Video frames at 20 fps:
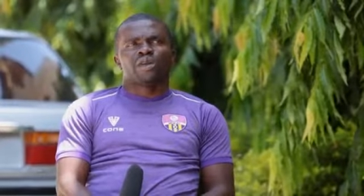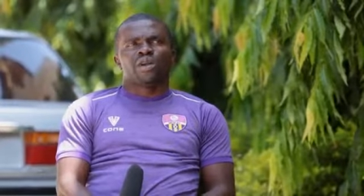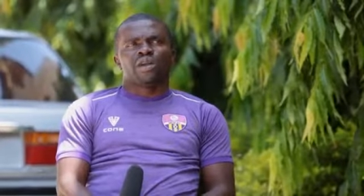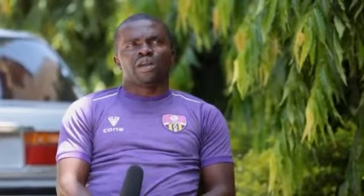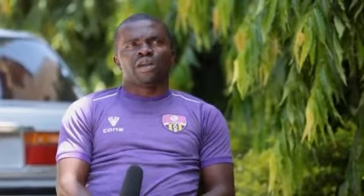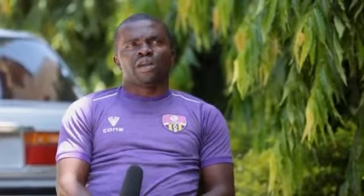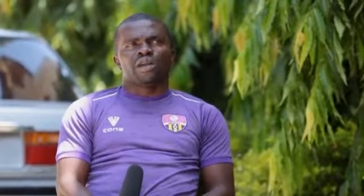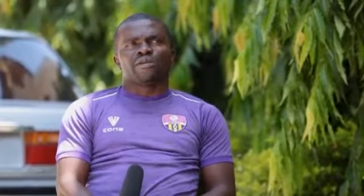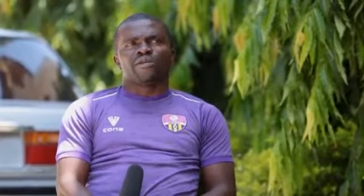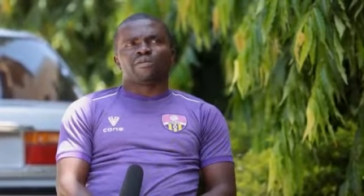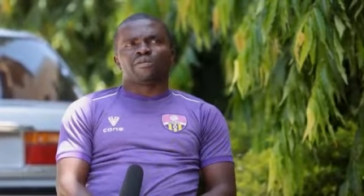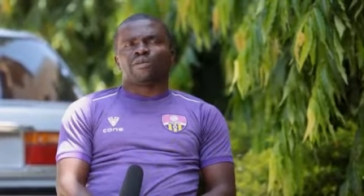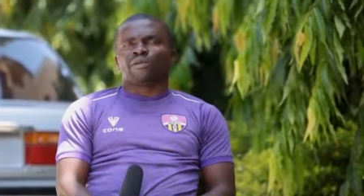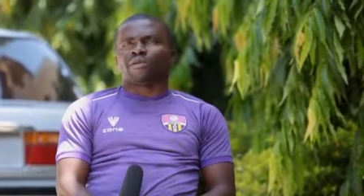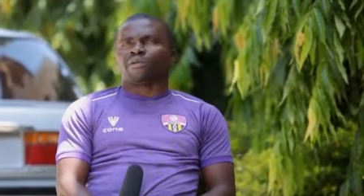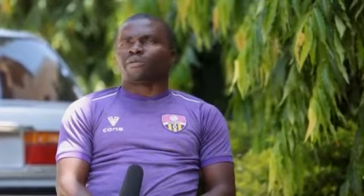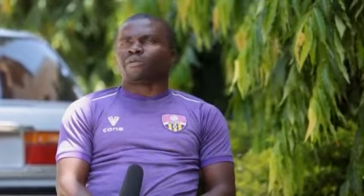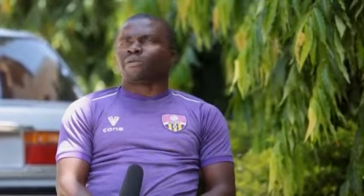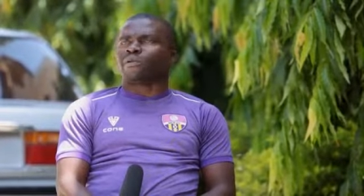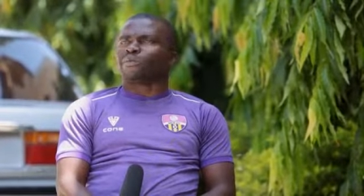Uh,
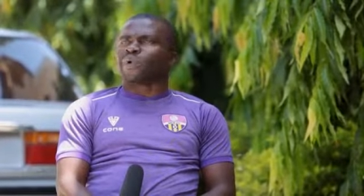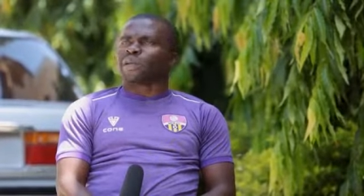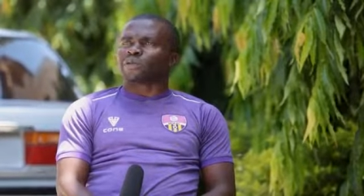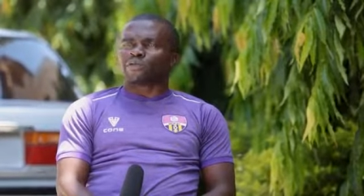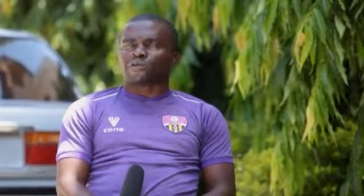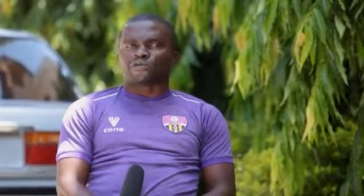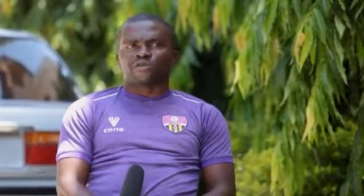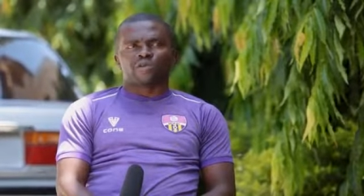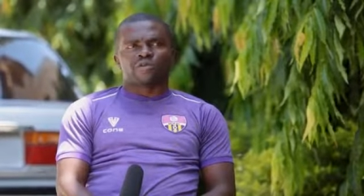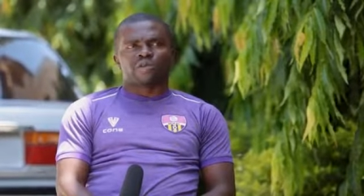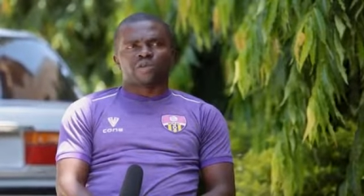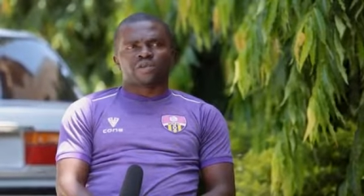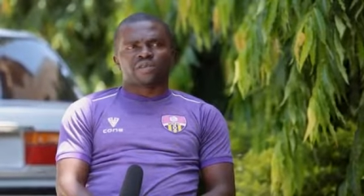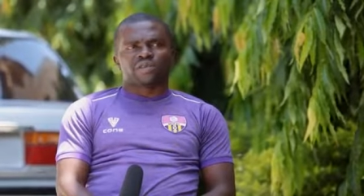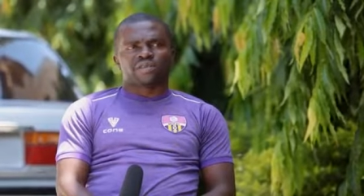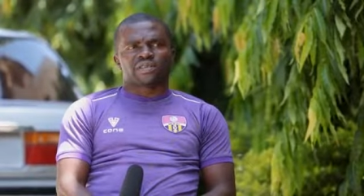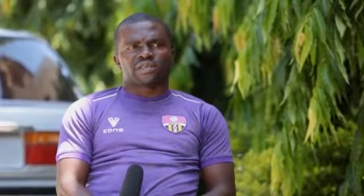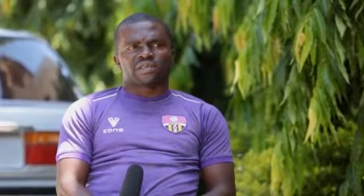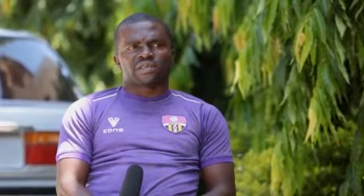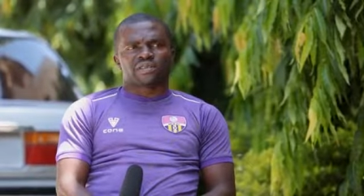part of
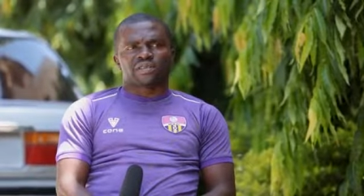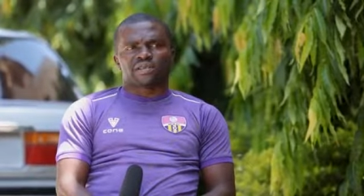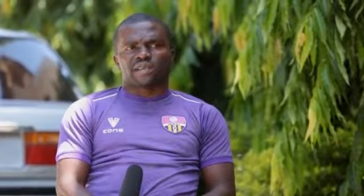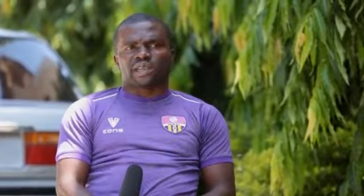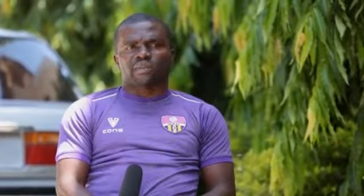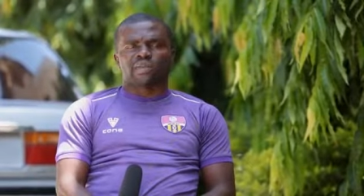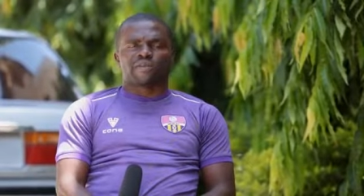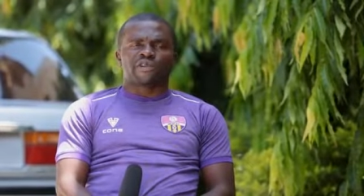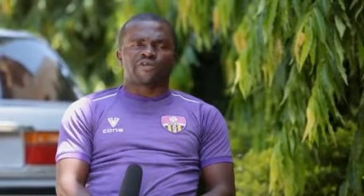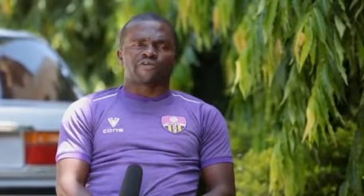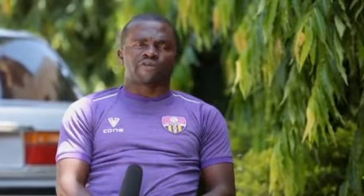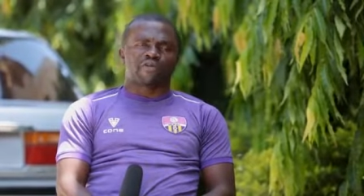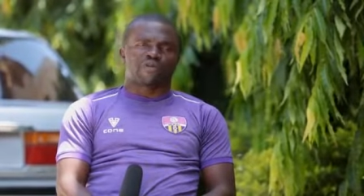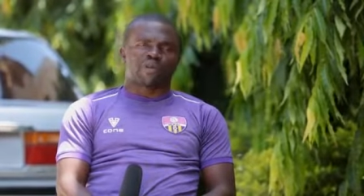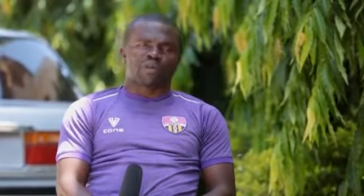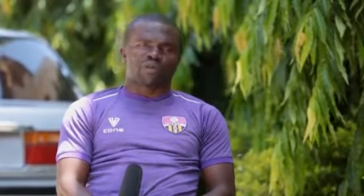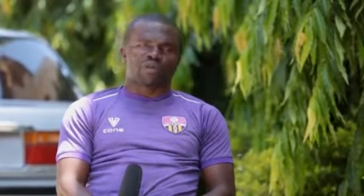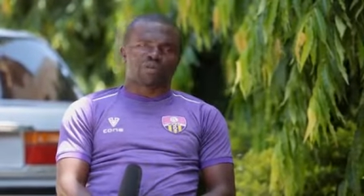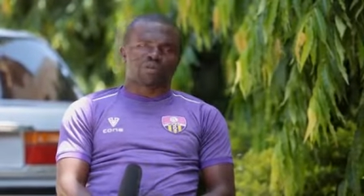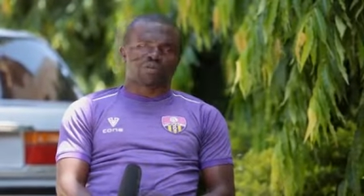this is in, in MFM
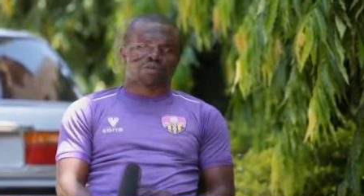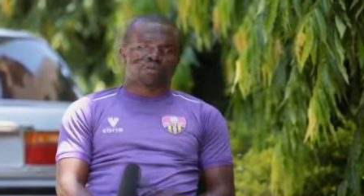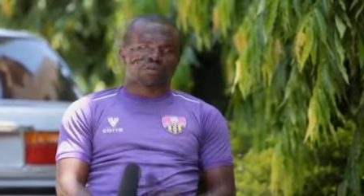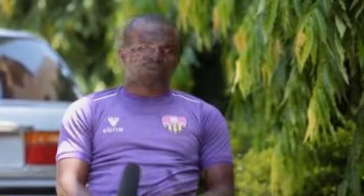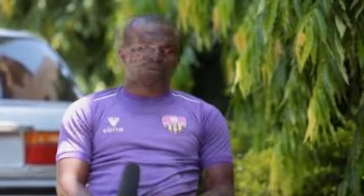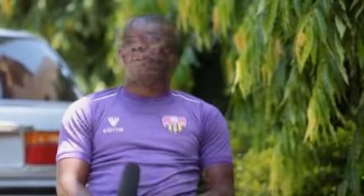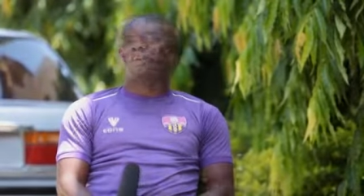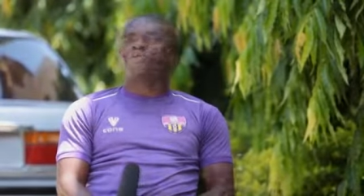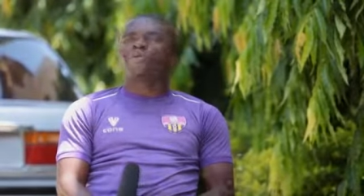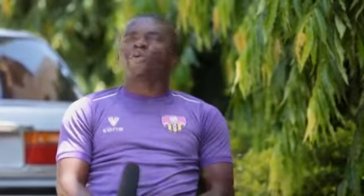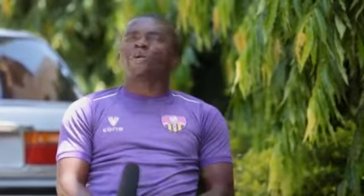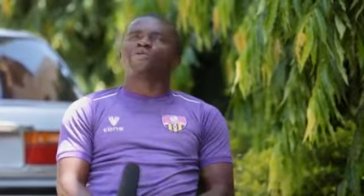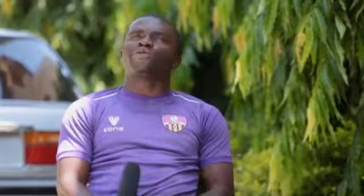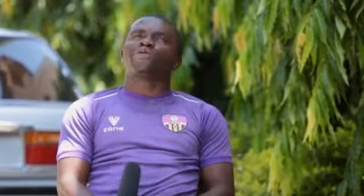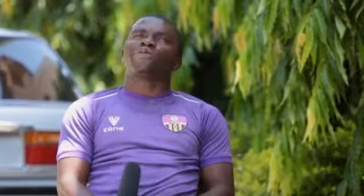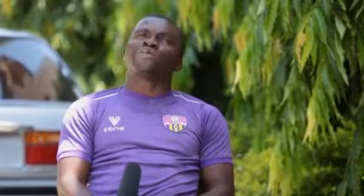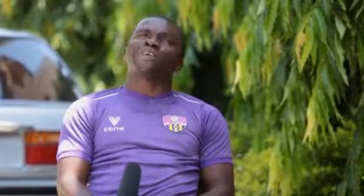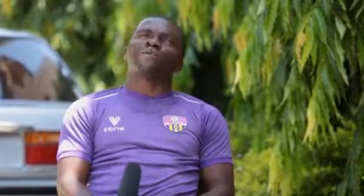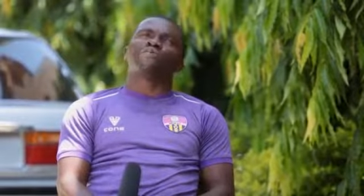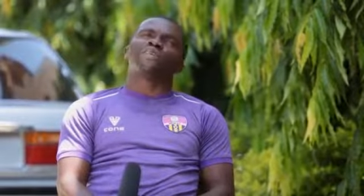Football Club. And also want
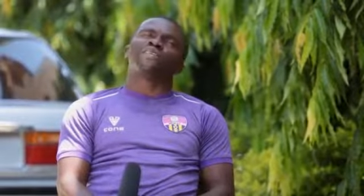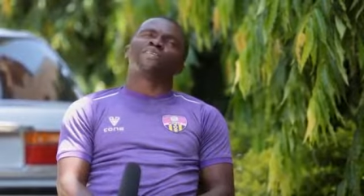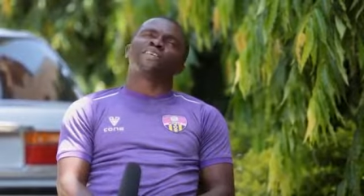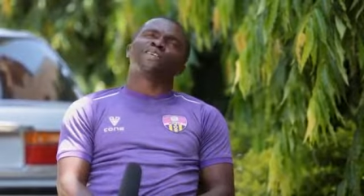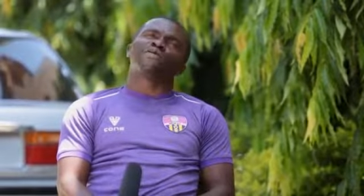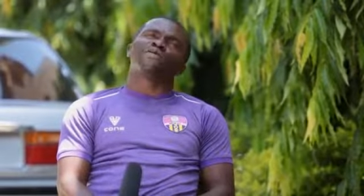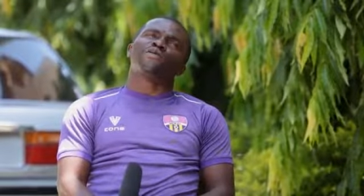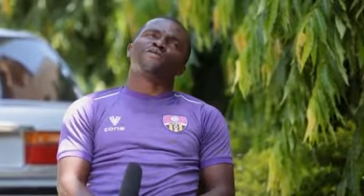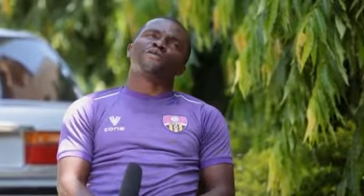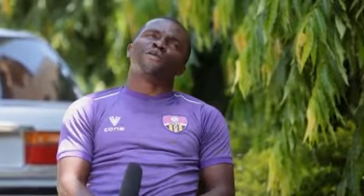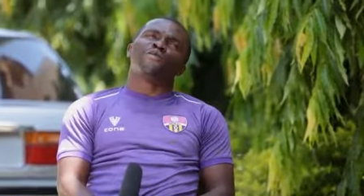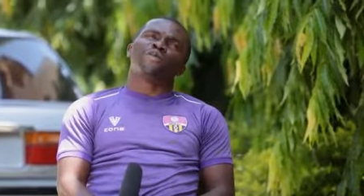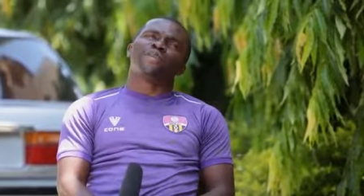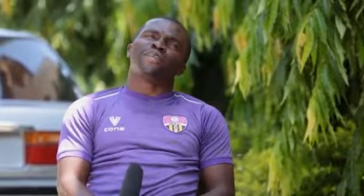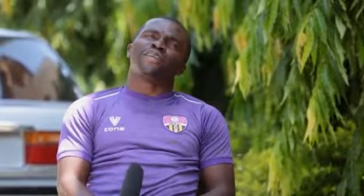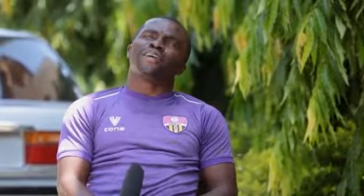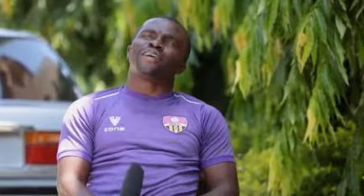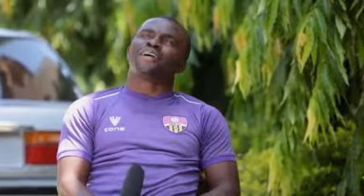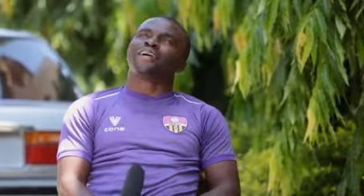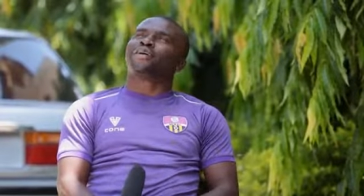to say big thank you for
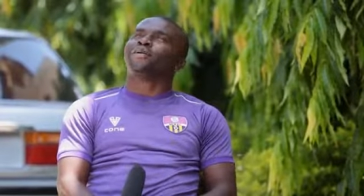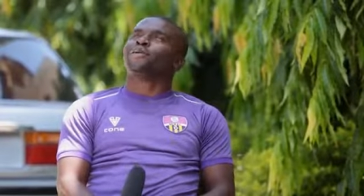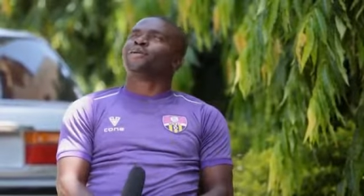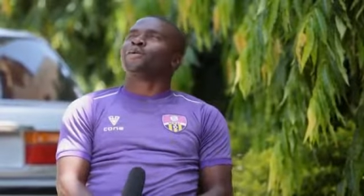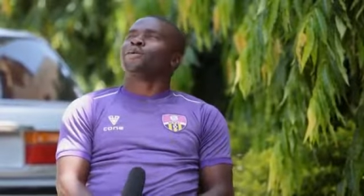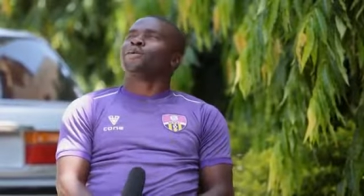media.